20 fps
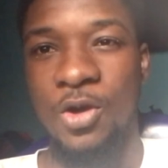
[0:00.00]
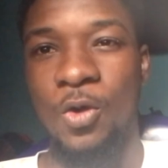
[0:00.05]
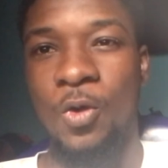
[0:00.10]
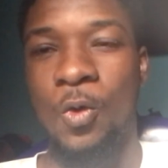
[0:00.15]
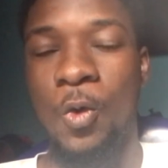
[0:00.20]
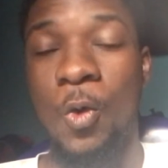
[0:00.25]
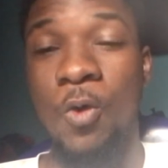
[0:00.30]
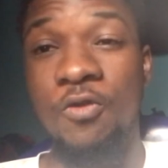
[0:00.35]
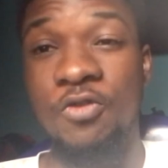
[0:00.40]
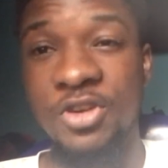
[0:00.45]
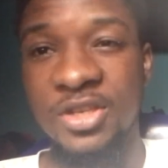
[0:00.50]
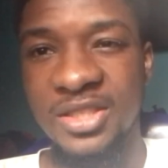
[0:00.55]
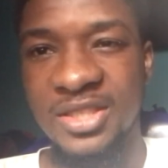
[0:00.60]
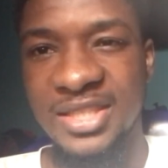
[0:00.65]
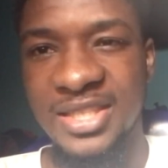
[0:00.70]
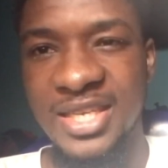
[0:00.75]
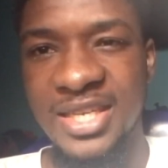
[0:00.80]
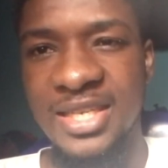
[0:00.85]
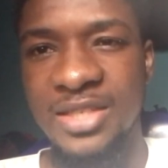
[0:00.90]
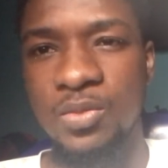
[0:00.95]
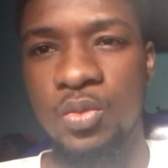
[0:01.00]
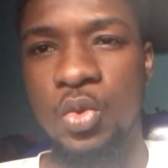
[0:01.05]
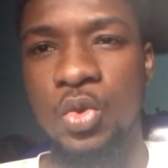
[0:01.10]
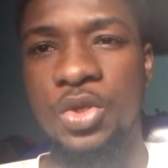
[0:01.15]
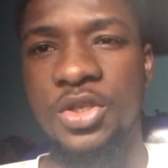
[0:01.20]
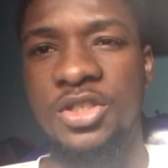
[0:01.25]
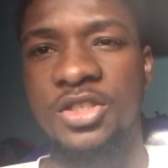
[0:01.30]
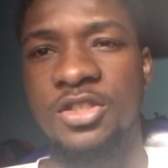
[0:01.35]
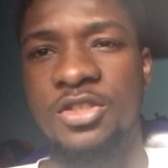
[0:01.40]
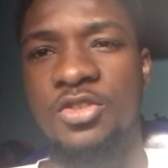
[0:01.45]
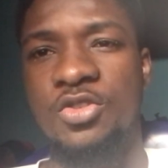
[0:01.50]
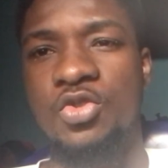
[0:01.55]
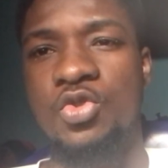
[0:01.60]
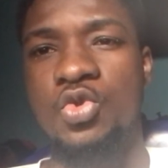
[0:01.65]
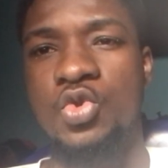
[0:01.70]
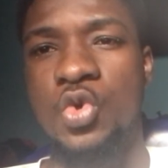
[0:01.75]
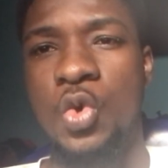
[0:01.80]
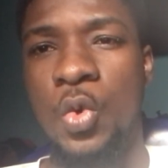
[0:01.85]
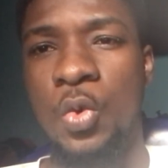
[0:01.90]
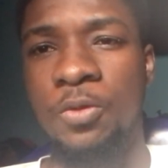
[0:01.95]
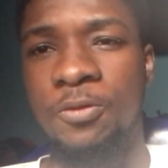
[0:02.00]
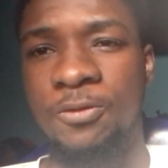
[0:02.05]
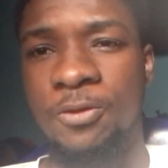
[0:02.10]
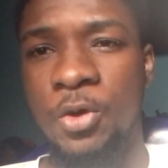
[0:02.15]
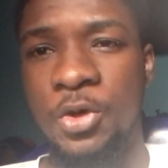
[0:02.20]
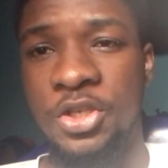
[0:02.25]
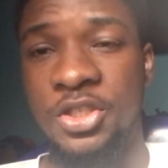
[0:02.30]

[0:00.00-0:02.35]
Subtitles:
Covington, who is known for